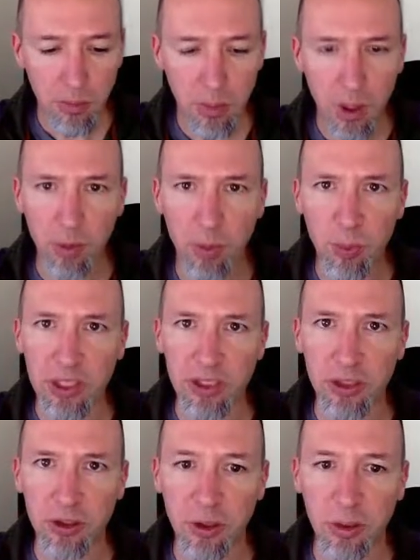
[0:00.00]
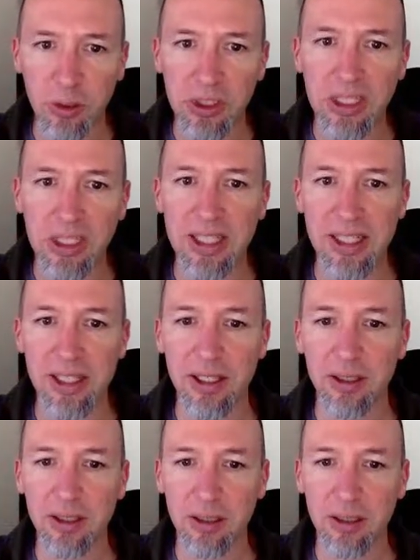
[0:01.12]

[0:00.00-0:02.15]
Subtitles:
I'm going to press Control T